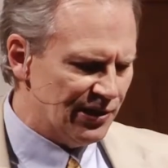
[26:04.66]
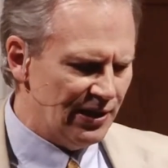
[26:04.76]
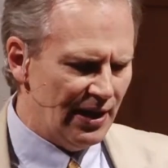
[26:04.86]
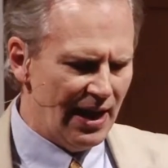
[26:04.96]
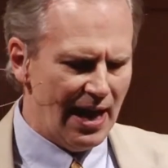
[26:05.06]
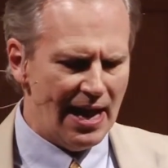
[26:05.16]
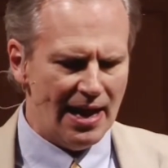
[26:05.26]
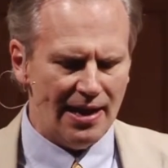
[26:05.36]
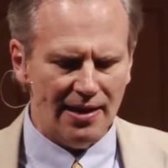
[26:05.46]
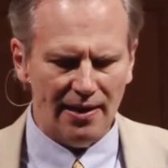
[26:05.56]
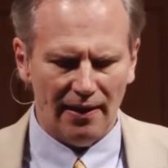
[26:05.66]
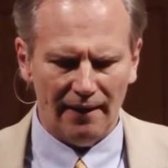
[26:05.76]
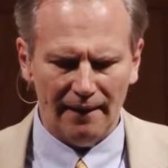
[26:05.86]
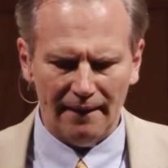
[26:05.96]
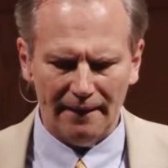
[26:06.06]
it. In
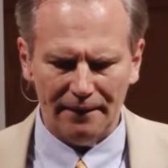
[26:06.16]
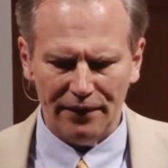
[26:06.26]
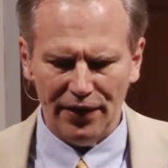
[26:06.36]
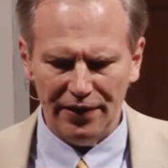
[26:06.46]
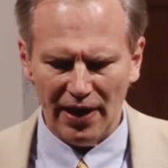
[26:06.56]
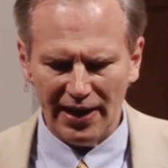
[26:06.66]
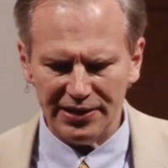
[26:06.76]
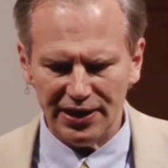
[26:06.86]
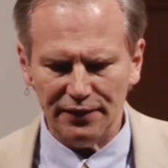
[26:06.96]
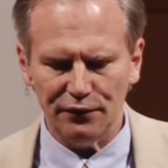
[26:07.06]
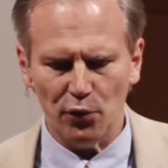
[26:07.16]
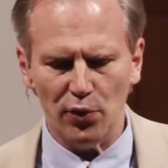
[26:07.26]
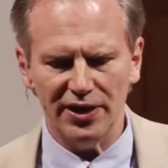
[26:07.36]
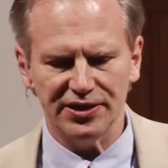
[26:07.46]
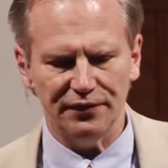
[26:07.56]
uh, the
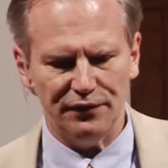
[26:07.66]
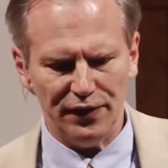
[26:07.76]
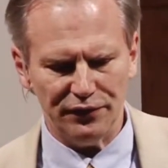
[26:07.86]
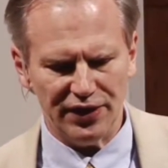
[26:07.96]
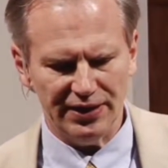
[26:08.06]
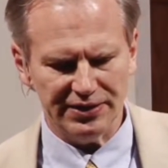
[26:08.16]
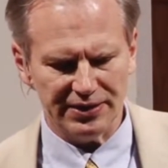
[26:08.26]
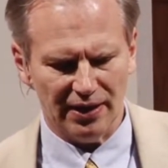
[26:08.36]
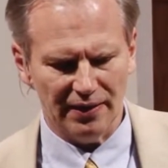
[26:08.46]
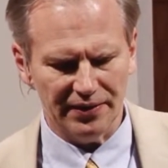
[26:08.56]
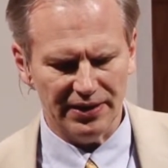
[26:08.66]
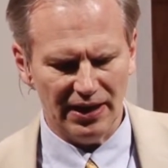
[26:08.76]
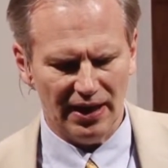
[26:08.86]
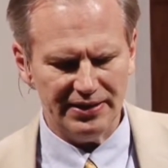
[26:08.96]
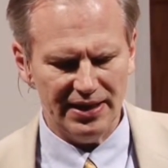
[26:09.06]
1940s and 50s, uh,
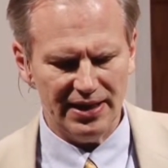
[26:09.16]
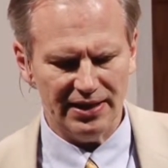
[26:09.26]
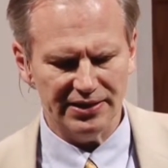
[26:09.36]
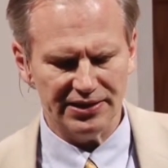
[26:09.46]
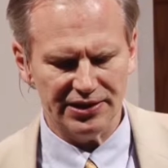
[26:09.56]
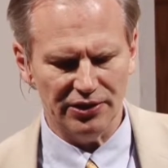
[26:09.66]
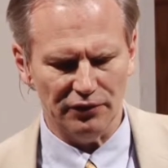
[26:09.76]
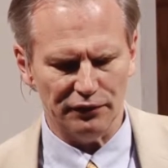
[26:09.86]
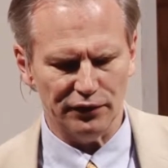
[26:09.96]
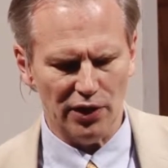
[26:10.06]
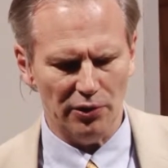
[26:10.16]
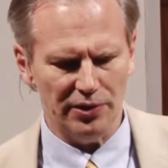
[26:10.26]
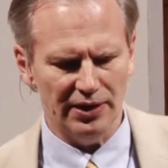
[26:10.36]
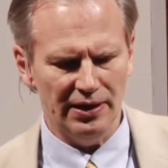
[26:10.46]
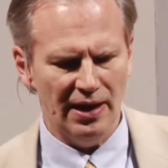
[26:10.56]
the idea is still
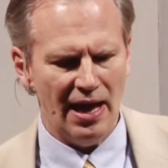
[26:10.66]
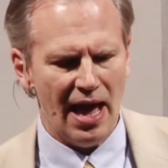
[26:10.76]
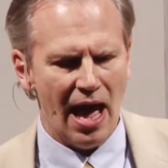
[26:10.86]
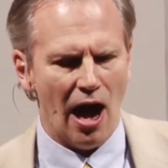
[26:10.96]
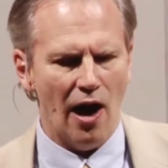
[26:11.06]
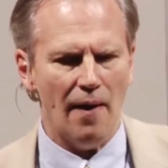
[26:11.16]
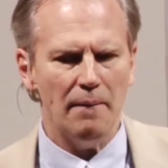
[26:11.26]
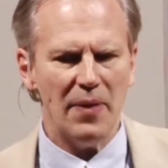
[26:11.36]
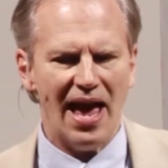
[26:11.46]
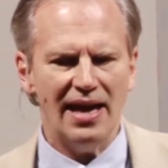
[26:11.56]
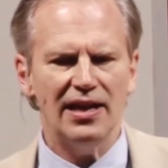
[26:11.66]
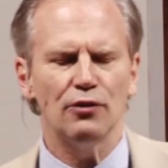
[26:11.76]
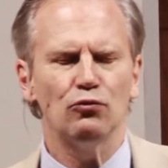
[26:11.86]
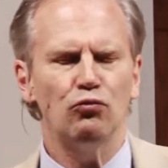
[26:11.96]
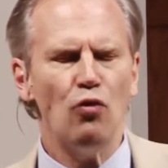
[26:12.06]
floated. Um, and
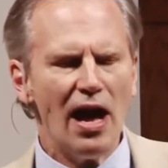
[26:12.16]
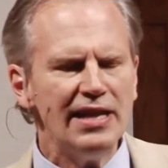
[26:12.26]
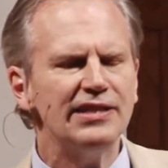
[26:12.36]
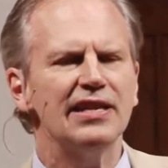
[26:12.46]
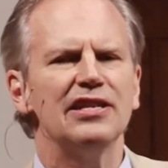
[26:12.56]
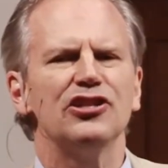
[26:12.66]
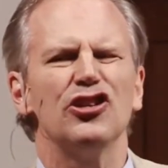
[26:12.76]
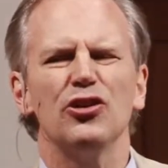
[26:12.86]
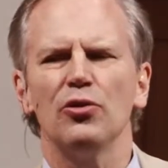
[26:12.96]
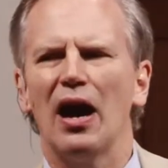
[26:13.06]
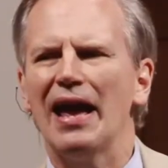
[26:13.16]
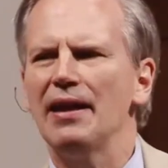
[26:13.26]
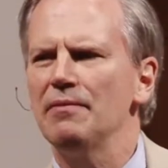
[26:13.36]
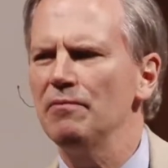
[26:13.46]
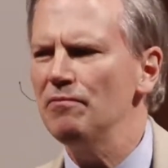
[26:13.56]
it runs into
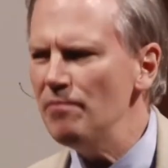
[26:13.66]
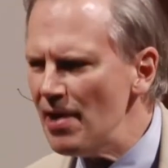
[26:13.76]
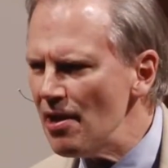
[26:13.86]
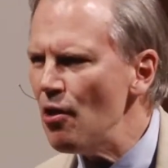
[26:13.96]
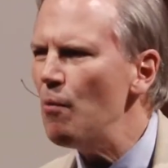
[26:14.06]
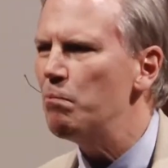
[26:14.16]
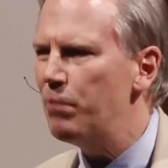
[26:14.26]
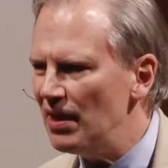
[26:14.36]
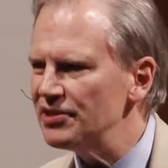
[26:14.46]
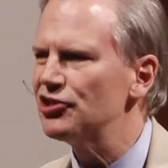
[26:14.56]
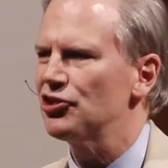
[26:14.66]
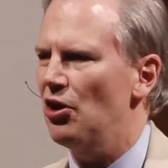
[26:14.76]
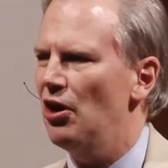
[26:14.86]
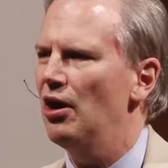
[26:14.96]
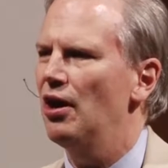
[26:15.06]
a real
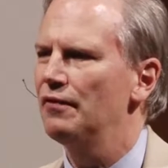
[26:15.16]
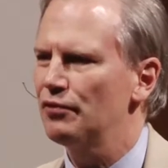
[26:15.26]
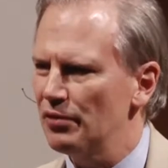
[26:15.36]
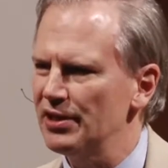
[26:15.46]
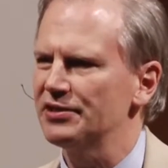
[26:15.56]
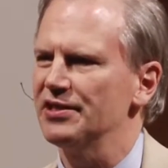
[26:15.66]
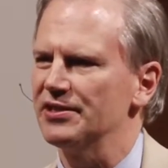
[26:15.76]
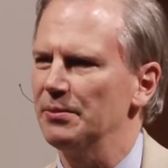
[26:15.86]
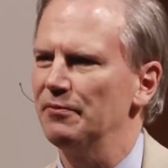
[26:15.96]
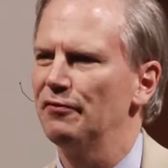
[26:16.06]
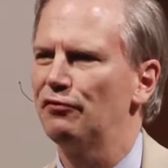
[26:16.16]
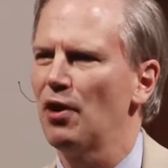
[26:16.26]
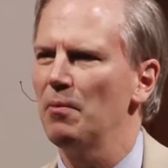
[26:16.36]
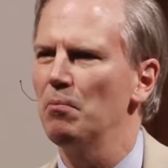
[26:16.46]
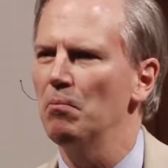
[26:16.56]
buzzsaw of criticism
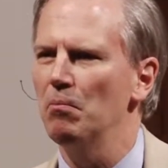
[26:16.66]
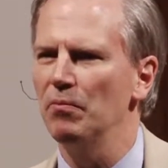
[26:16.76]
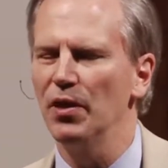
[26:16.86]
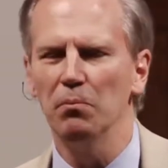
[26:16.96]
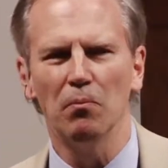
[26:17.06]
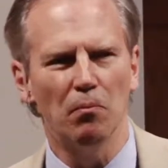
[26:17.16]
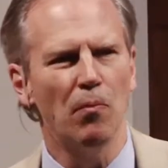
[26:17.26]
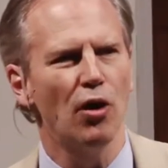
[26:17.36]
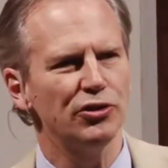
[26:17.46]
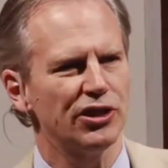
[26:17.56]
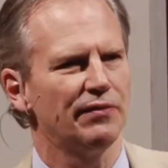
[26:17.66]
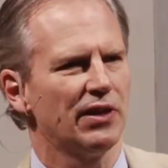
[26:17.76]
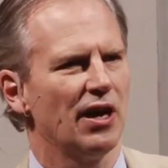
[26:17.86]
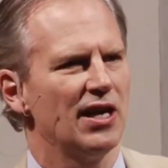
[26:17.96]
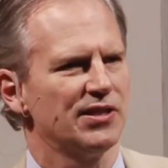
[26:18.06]
from the, most of the
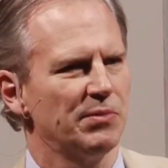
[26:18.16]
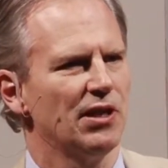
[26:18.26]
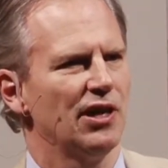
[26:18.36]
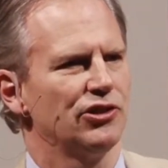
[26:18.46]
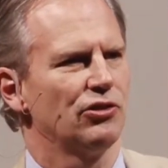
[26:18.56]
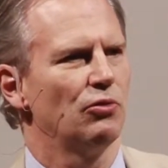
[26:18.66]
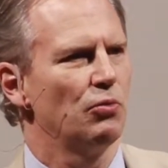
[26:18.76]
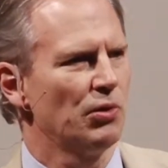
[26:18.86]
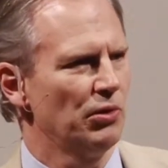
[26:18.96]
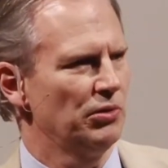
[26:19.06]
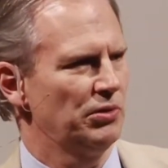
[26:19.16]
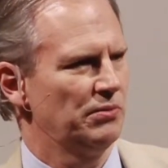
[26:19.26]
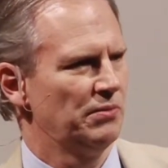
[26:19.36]
cosmological world.